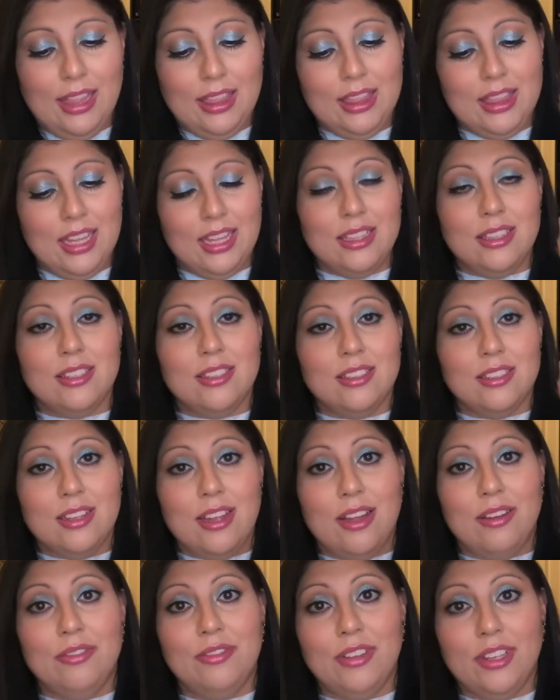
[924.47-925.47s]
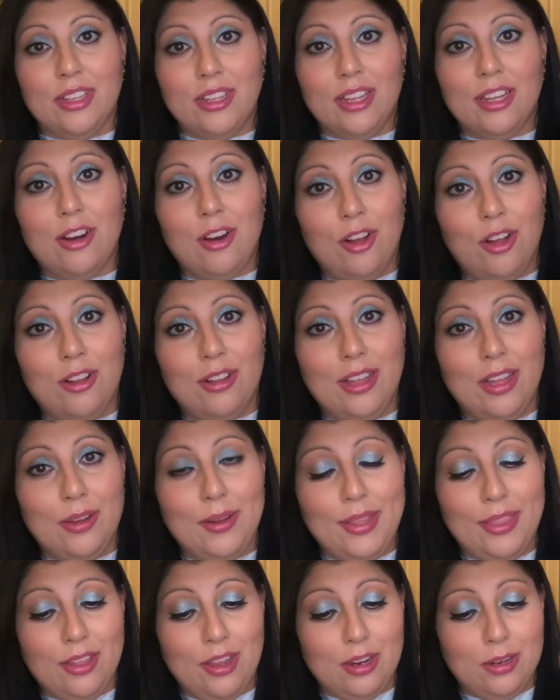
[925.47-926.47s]
That does not feel at all how
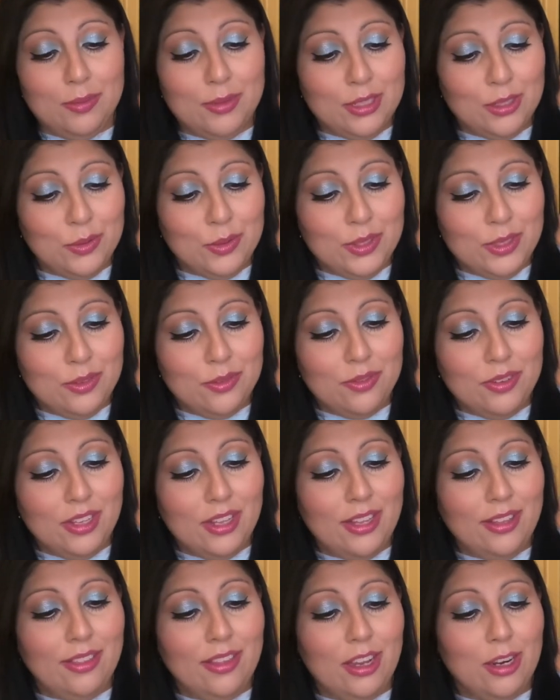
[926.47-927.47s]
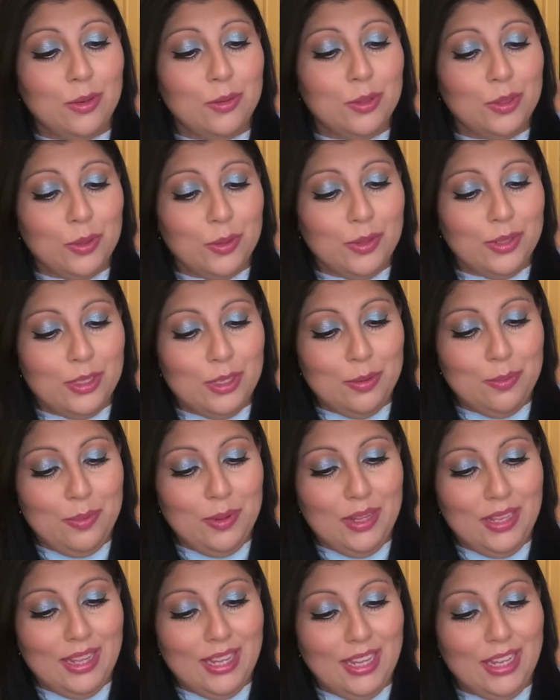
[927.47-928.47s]
I thought it was going to feel. I thought it was going to
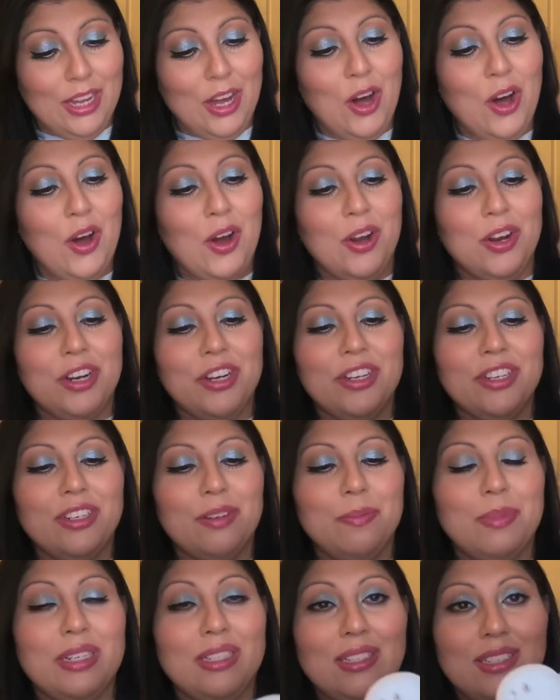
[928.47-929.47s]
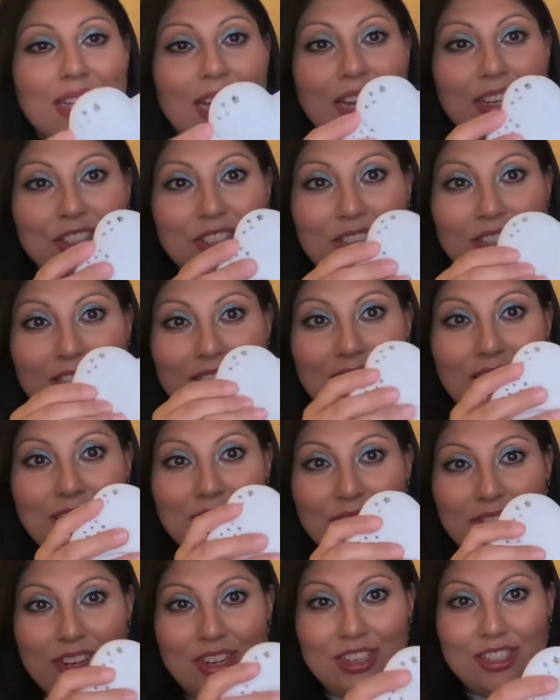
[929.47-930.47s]
be like hard, but it's actually like
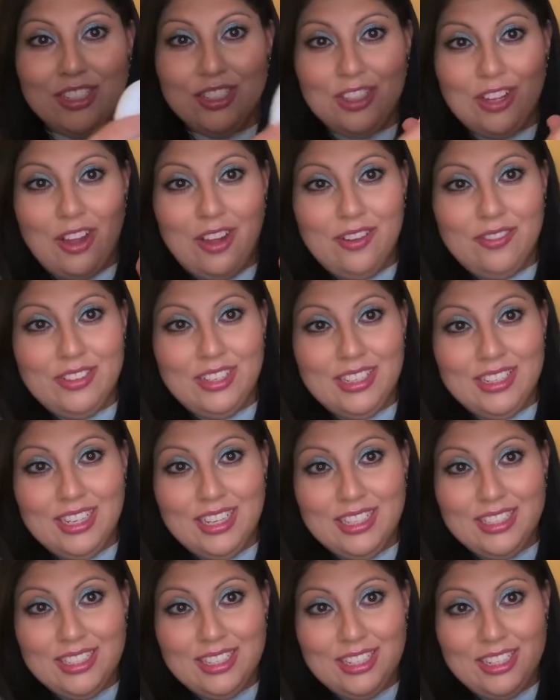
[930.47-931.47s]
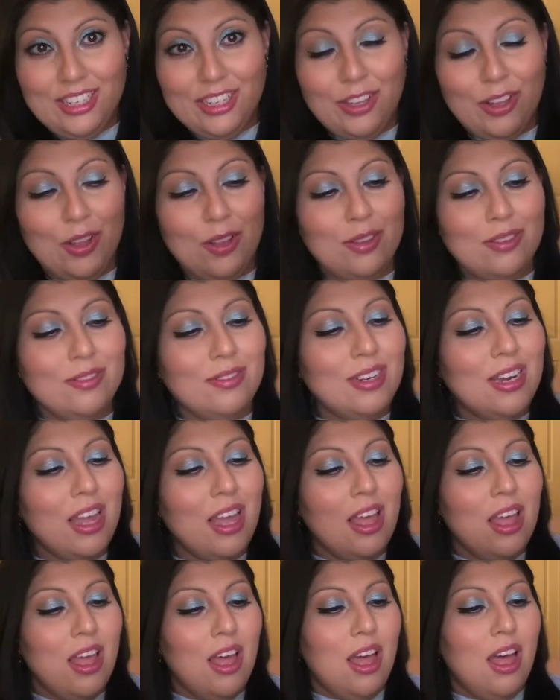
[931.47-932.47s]
very soft and like silicone.
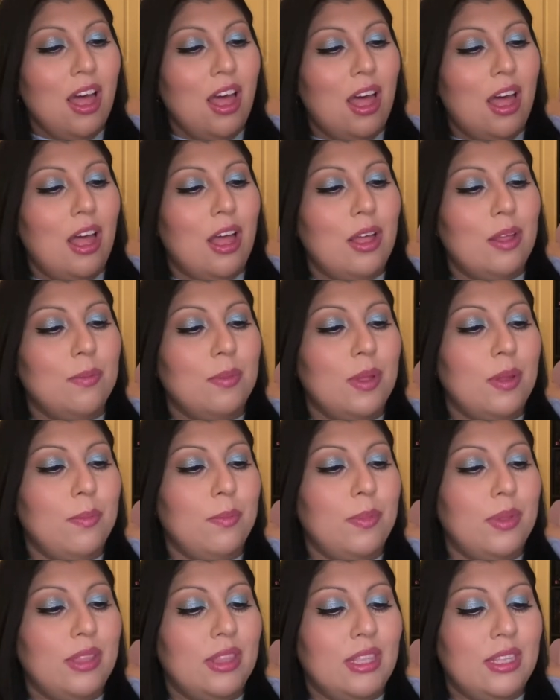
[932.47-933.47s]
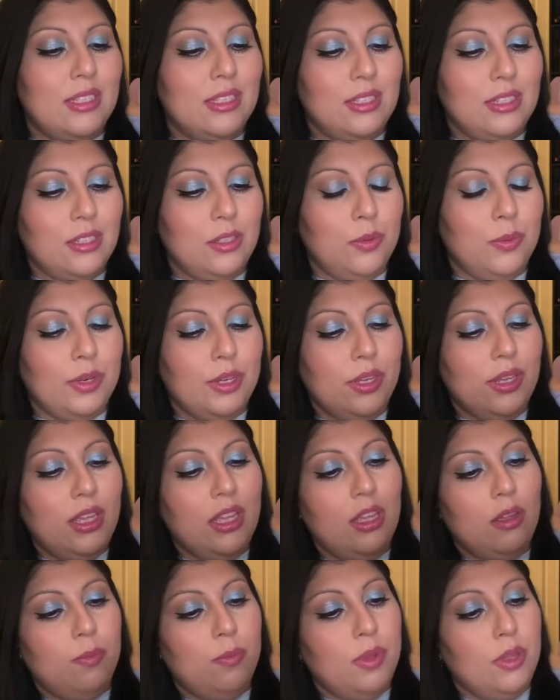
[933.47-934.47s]
But this is where you
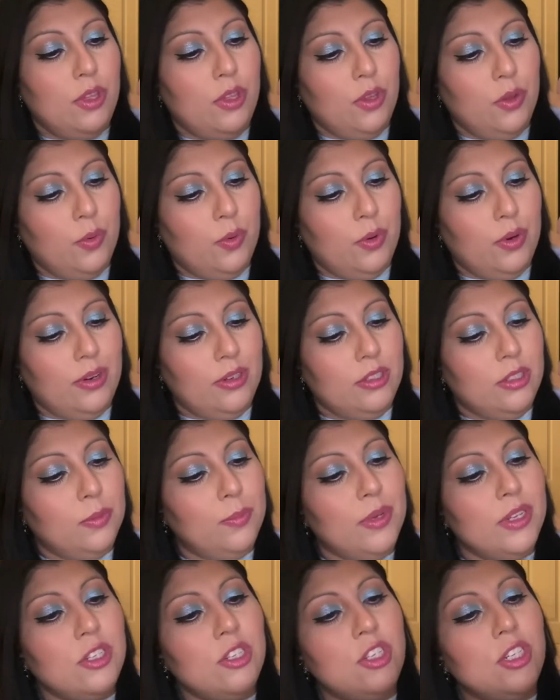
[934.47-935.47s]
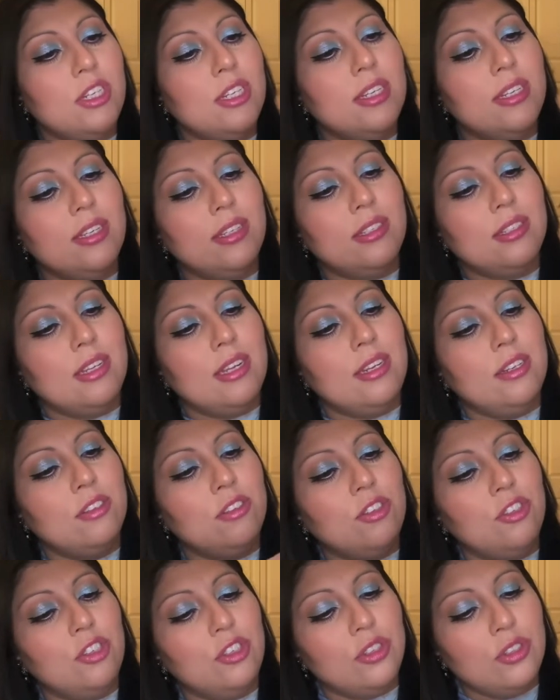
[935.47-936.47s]
keep your sponges, and
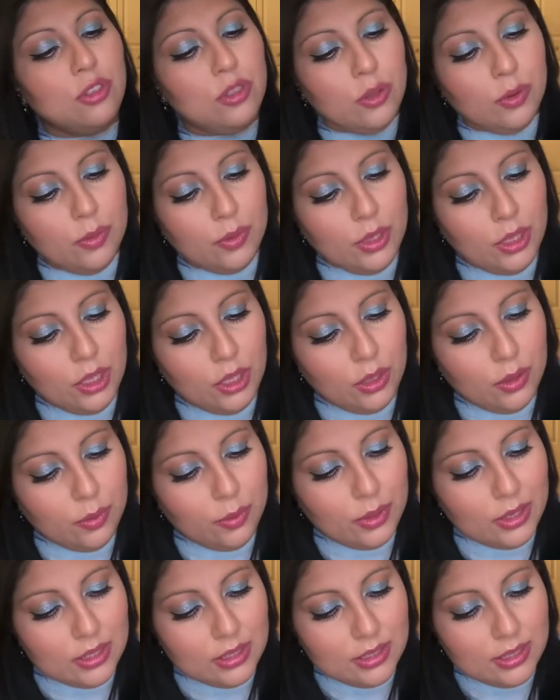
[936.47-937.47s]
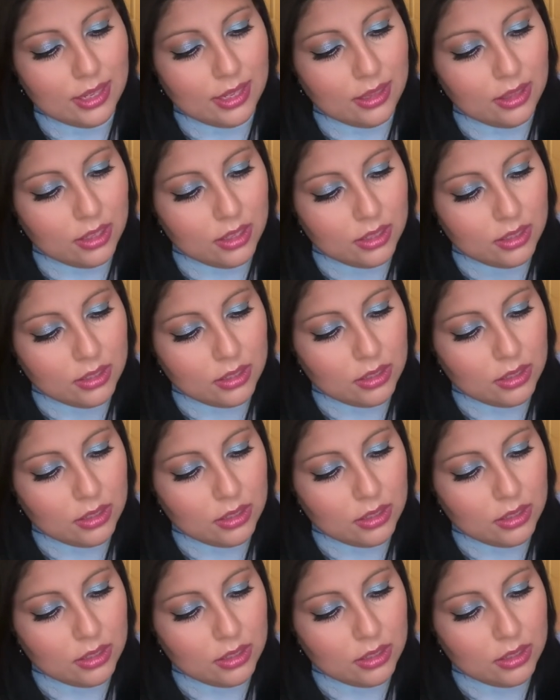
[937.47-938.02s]
it's just so cute. It's like this